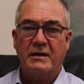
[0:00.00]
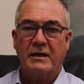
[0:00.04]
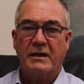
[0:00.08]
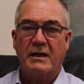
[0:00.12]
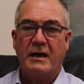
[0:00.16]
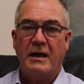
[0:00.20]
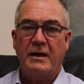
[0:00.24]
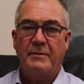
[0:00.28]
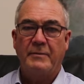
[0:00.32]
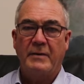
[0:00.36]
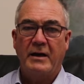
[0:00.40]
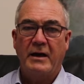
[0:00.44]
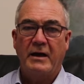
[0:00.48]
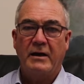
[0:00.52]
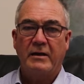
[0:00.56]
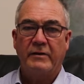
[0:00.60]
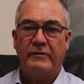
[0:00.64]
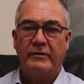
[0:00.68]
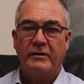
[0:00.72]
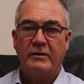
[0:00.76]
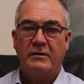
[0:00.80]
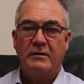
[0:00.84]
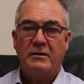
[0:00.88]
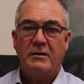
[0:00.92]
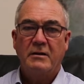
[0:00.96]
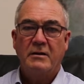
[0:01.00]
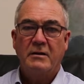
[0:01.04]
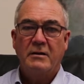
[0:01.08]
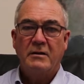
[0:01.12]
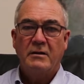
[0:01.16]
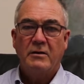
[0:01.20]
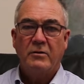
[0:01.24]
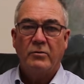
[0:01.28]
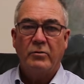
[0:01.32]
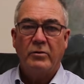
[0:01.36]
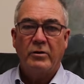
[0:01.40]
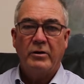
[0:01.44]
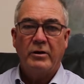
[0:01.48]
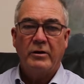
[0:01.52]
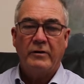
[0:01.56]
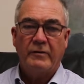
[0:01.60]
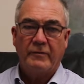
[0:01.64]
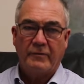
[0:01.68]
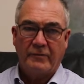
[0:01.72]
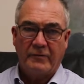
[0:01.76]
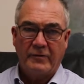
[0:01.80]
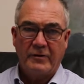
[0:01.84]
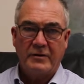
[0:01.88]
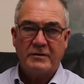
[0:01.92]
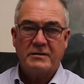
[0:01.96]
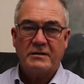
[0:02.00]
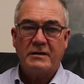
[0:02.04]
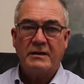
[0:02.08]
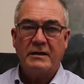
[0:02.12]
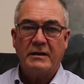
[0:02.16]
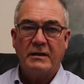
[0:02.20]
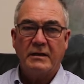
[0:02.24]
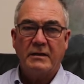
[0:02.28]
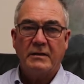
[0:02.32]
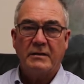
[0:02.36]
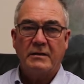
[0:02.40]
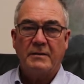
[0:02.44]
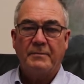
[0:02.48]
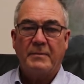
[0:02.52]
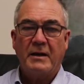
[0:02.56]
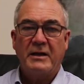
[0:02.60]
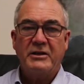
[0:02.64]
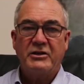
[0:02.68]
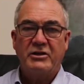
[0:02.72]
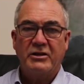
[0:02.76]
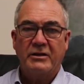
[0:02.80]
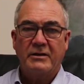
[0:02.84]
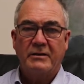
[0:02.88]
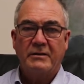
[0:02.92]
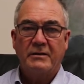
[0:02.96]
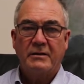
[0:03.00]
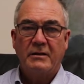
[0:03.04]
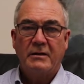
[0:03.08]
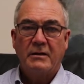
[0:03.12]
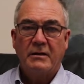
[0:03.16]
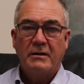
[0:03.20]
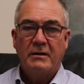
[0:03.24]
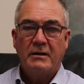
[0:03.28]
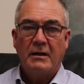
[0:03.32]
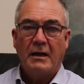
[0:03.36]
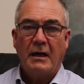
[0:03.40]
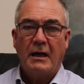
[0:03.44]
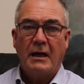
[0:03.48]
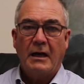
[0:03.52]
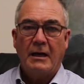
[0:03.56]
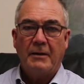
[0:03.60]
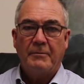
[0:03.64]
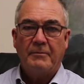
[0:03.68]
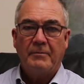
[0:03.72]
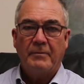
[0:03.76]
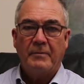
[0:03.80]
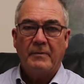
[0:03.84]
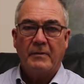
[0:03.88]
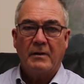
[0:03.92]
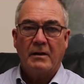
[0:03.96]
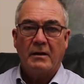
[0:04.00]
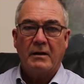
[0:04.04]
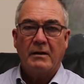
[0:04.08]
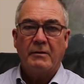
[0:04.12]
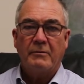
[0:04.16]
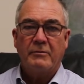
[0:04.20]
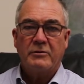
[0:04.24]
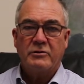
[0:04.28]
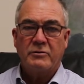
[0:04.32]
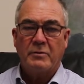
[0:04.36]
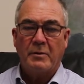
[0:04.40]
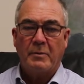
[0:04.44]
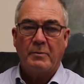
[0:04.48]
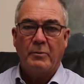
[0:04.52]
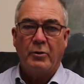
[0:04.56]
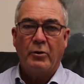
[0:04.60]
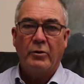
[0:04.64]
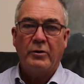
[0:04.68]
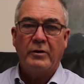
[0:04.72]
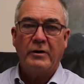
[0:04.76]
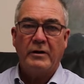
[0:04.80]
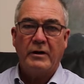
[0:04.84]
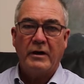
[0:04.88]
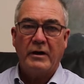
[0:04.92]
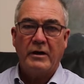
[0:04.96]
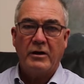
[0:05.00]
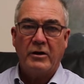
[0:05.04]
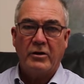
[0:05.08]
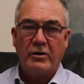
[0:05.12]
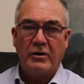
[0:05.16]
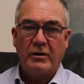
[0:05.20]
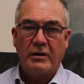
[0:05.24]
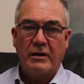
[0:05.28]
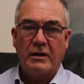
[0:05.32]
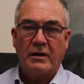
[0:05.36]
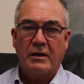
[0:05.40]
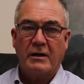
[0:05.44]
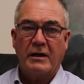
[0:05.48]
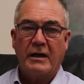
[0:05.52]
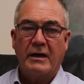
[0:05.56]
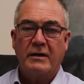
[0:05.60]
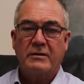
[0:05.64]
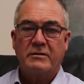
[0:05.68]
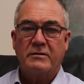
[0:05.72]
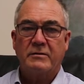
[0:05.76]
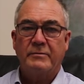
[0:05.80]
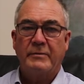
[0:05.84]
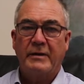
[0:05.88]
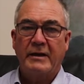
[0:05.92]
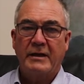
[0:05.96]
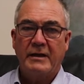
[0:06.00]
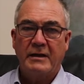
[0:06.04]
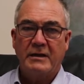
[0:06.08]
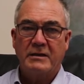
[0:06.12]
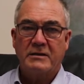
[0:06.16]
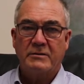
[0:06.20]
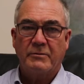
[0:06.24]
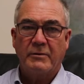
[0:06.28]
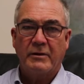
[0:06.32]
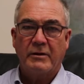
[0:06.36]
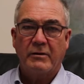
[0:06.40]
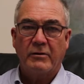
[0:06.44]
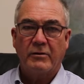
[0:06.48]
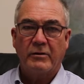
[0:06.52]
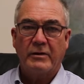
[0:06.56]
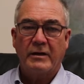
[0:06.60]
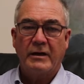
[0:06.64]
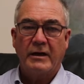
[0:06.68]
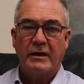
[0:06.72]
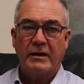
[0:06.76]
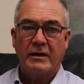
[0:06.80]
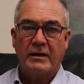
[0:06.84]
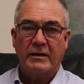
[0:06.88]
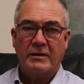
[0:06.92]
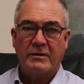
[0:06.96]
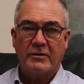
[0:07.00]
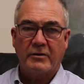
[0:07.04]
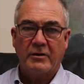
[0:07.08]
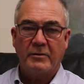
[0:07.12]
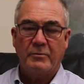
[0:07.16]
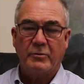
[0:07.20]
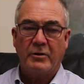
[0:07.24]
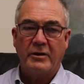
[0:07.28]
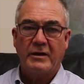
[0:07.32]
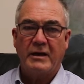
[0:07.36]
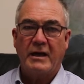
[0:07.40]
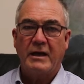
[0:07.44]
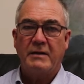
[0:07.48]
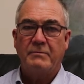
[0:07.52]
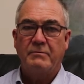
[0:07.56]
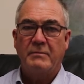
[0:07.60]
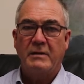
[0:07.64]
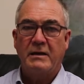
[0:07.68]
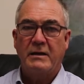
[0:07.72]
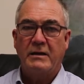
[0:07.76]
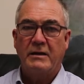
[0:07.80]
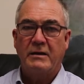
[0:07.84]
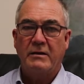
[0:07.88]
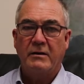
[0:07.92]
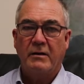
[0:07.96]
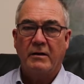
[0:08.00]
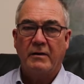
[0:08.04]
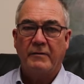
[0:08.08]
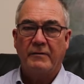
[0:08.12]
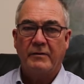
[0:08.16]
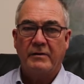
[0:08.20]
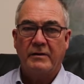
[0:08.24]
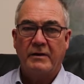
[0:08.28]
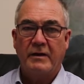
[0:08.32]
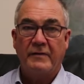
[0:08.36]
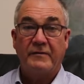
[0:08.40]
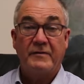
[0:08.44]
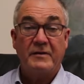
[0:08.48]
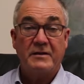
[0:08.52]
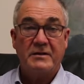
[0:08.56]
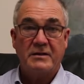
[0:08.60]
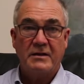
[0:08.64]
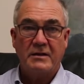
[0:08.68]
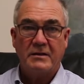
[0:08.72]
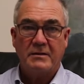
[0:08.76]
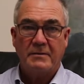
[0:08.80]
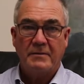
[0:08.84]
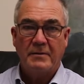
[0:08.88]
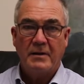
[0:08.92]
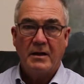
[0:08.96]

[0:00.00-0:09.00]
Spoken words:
that came out of it were firstly the budget. It was reported in earlier council meetings we were looking at a $3.8 million deficit.